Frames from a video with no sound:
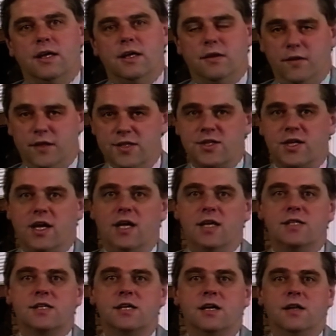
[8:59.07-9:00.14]
In this
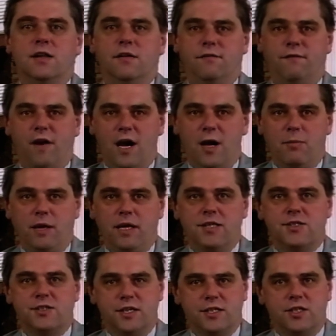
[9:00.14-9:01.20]
case, the fireplace
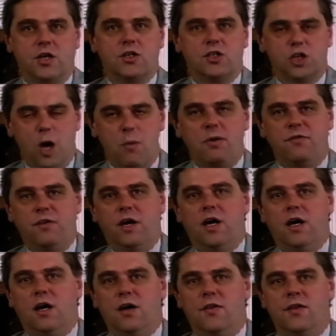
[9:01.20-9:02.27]
sits on top of the
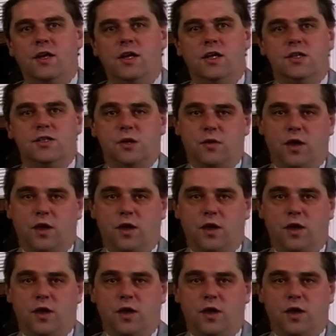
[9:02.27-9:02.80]
hearth, so